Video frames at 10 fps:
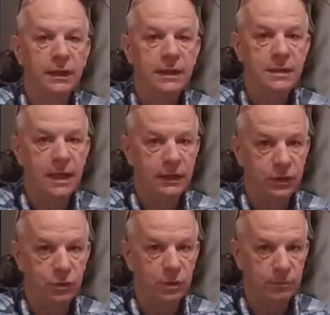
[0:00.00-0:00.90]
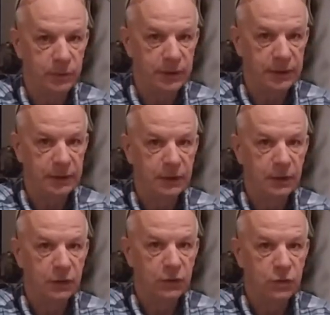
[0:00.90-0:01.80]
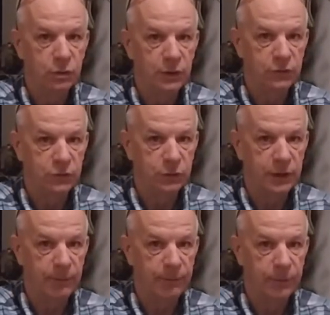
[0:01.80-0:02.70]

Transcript: he let you and me do it to him.